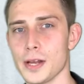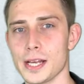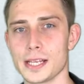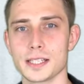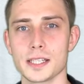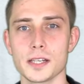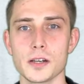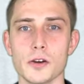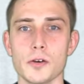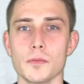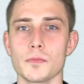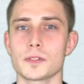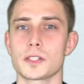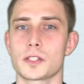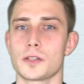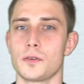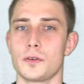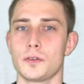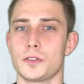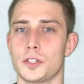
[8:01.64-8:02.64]
axioms,
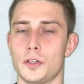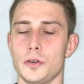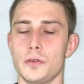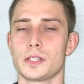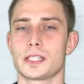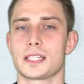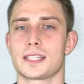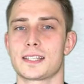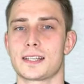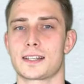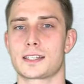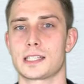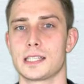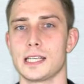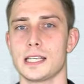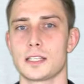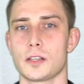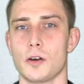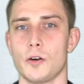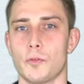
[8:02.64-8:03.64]
2 is the
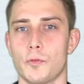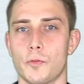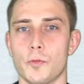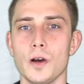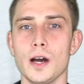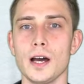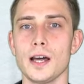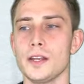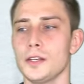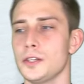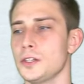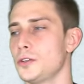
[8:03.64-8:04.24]
successor of 1,